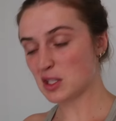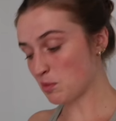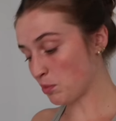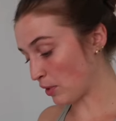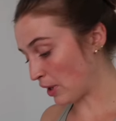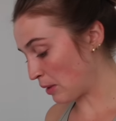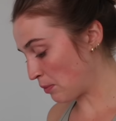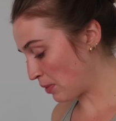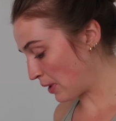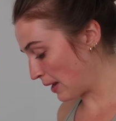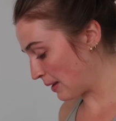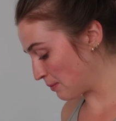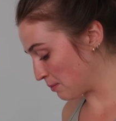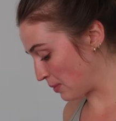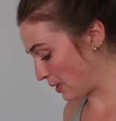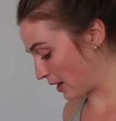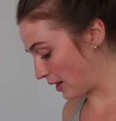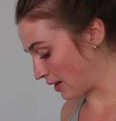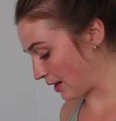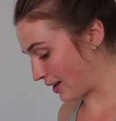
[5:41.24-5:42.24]
spray
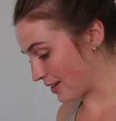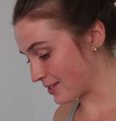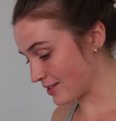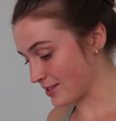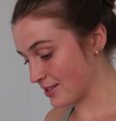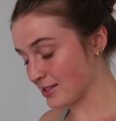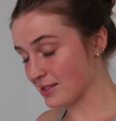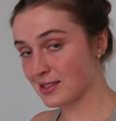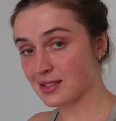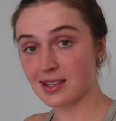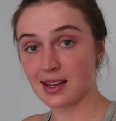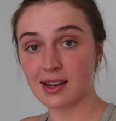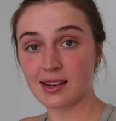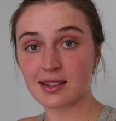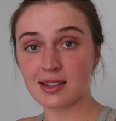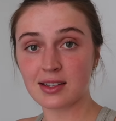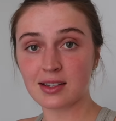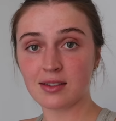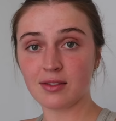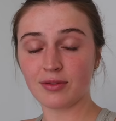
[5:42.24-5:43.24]
paint has to
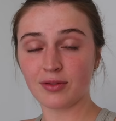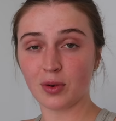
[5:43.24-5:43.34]
sit